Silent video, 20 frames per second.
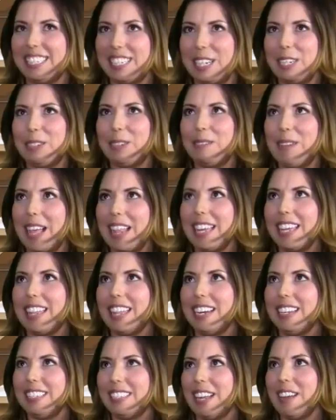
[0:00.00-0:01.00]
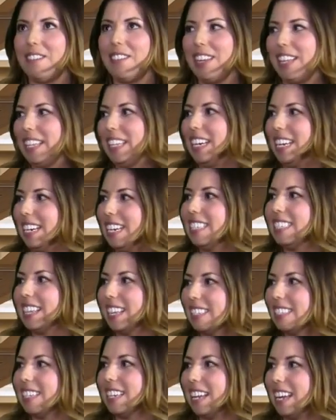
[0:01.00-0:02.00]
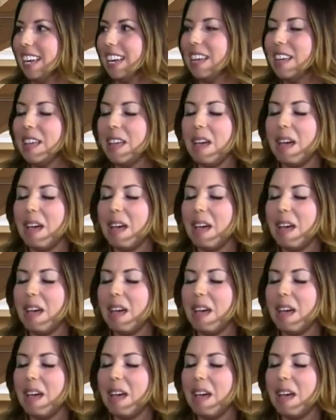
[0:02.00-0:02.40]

Central Valley, that is definitely a necessity.